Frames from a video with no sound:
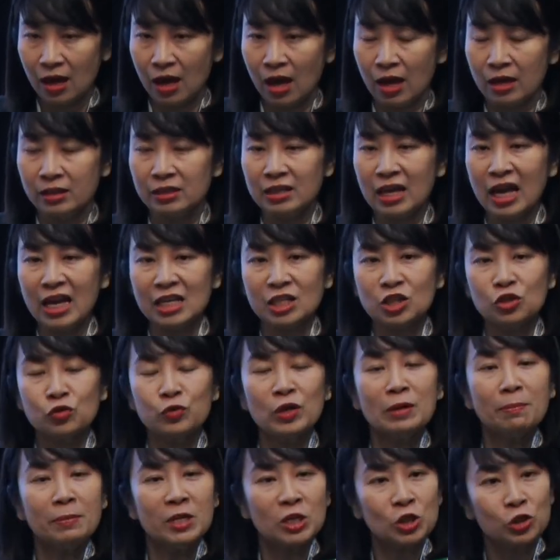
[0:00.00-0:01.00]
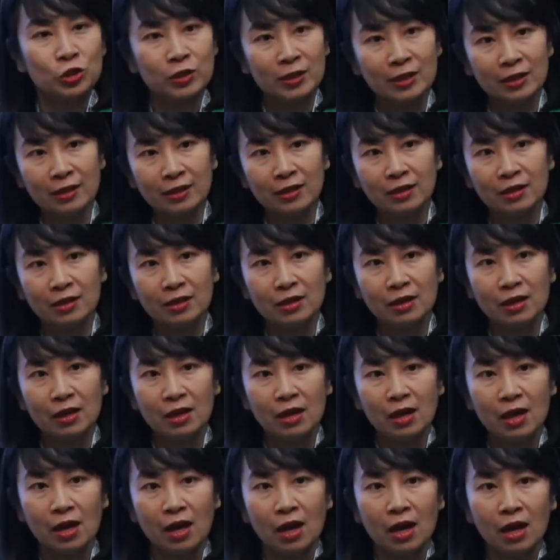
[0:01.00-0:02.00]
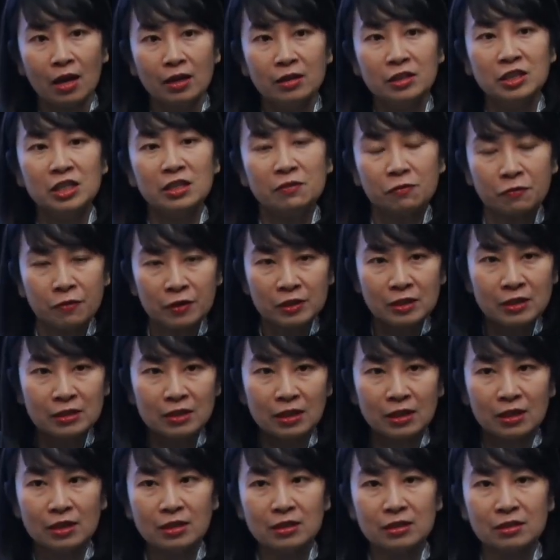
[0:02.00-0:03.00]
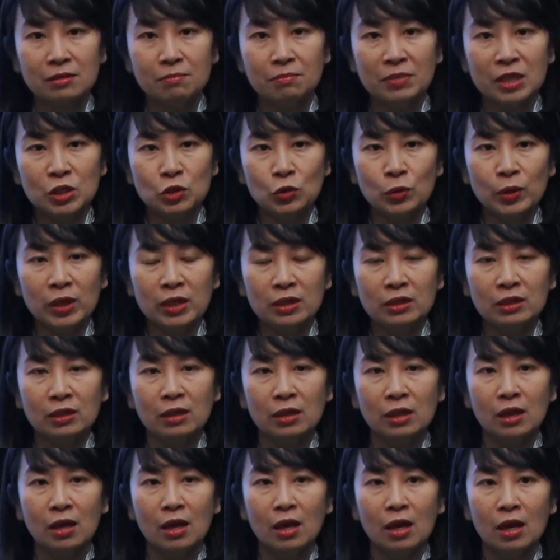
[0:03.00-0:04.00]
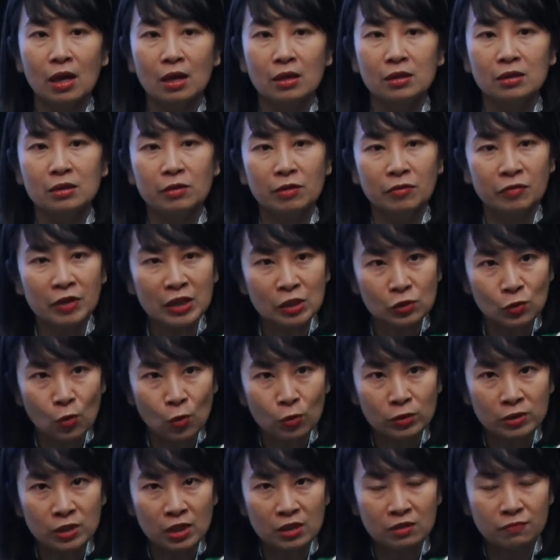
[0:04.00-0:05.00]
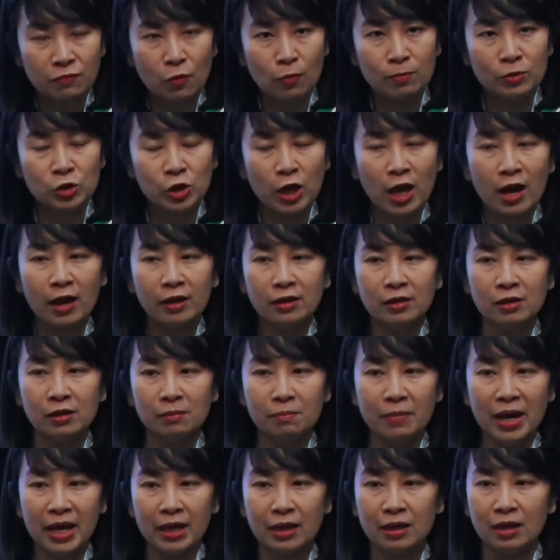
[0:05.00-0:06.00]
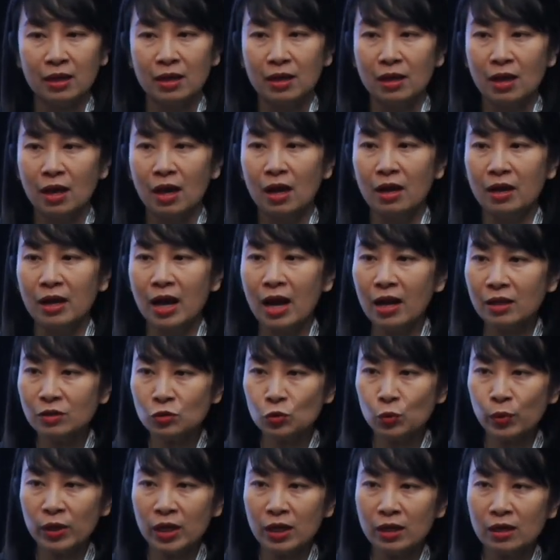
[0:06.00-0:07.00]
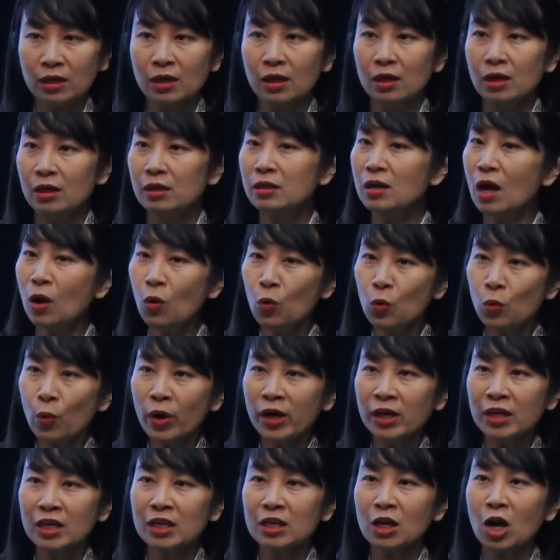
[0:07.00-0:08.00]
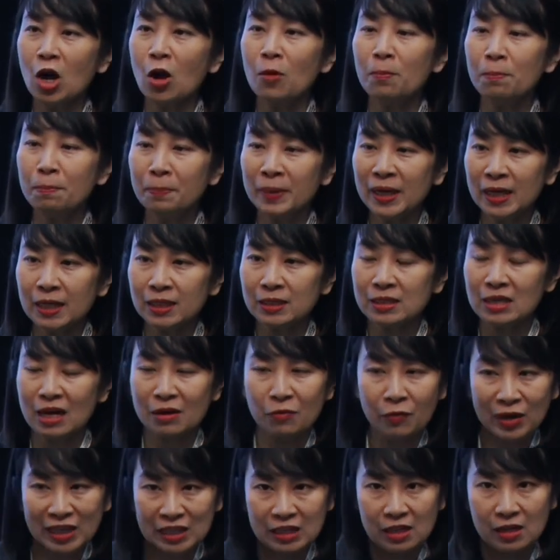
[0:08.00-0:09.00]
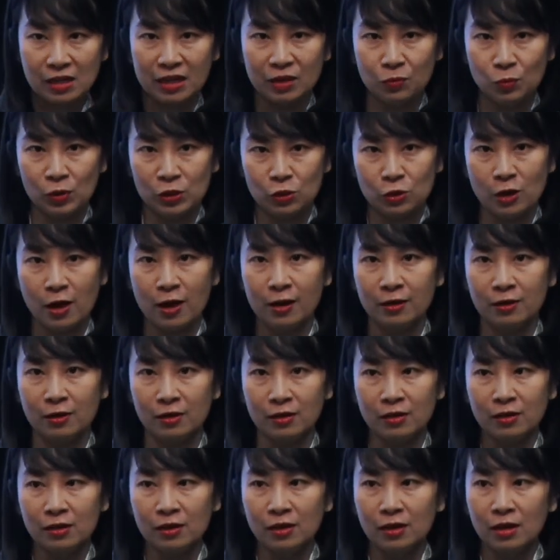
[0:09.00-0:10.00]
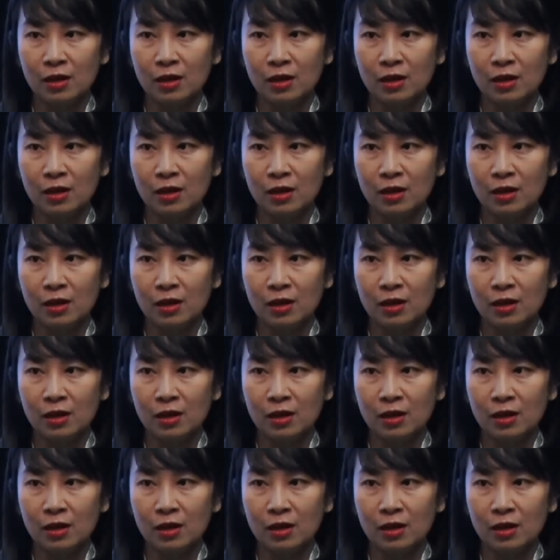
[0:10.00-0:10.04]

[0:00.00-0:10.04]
The asymmetry differences between the resources from China make a country no way in compete directly with China.